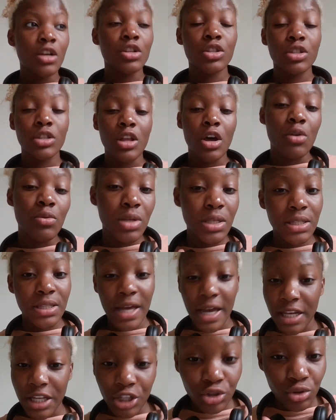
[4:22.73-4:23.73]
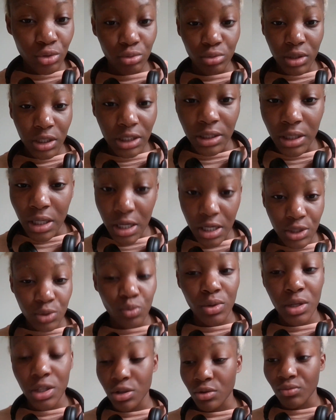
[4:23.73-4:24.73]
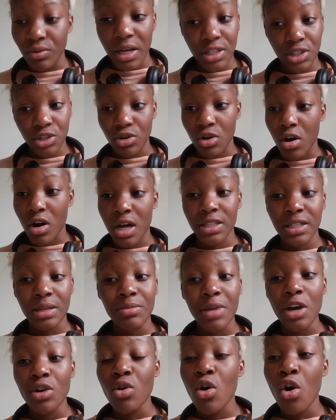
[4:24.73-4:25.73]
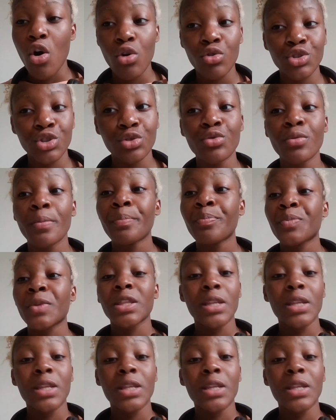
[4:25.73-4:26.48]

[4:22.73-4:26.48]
slow and steady truly does win the race, y'all. Cuz I'm not going to hold you.